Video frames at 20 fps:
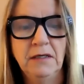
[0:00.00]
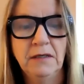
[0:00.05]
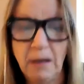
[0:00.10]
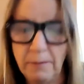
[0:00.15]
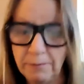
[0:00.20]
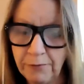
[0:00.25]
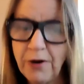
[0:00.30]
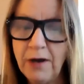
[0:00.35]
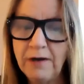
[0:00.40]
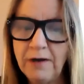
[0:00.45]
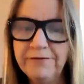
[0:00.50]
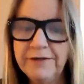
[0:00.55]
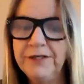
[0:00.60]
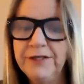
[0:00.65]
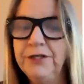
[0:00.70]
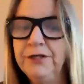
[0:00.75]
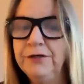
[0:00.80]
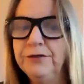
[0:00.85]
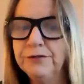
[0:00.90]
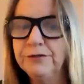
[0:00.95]
nonprofit
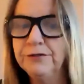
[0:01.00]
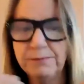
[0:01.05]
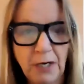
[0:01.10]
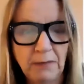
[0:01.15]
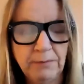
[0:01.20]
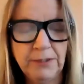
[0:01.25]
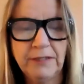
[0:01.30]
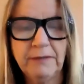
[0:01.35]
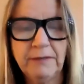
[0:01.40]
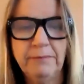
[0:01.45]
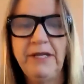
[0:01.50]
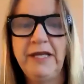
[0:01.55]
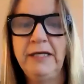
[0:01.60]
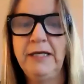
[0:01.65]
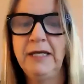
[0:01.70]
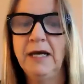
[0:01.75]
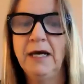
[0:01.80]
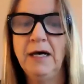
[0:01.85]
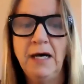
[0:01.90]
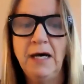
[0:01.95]
news, public
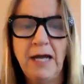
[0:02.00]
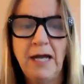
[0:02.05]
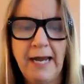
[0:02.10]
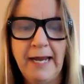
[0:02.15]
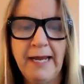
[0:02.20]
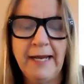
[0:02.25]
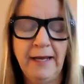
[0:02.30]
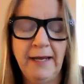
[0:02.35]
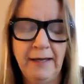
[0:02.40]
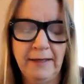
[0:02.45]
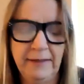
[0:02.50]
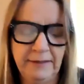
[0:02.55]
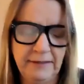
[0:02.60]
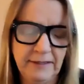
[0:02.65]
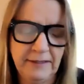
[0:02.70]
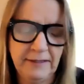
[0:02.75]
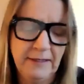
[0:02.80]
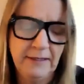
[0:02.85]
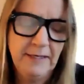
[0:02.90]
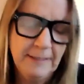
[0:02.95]
media, and